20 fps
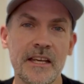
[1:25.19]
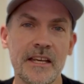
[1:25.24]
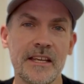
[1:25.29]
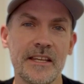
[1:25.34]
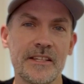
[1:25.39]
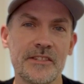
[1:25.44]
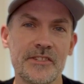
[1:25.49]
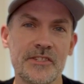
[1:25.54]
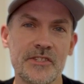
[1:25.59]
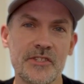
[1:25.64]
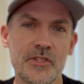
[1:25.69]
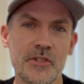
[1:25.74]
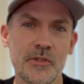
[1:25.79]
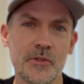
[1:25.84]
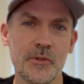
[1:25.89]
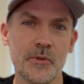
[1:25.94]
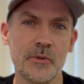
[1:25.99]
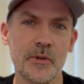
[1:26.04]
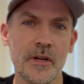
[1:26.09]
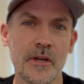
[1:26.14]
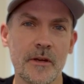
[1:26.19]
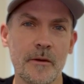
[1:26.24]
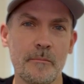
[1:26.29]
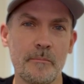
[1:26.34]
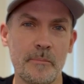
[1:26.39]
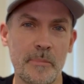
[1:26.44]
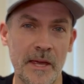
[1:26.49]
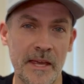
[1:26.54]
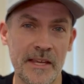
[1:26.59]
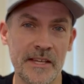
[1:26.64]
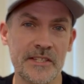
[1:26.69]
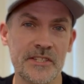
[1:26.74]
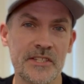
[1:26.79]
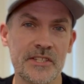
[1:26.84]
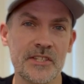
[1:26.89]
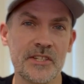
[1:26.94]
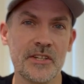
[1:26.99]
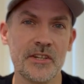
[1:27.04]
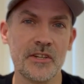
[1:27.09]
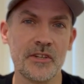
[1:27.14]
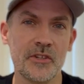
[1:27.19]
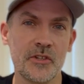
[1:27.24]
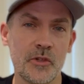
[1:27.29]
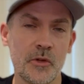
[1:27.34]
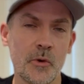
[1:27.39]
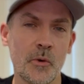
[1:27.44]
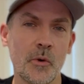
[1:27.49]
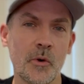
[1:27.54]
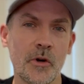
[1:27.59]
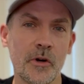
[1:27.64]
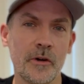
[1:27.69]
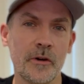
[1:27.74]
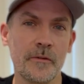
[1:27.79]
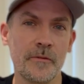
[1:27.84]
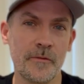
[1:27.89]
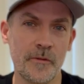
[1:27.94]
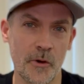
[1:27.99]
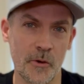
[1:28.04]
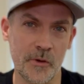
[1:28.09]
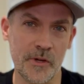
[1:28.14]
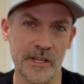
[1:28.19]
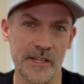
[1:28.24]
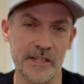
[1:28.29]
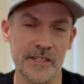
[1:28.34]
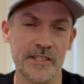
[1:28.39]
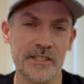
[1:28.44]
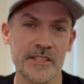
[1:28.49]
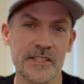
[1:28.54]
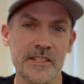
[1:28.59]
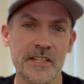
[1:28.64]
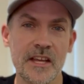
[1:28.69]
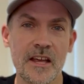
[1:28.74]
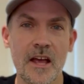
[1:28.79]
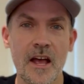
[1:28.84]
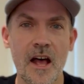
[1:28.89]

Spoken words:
is to base your focus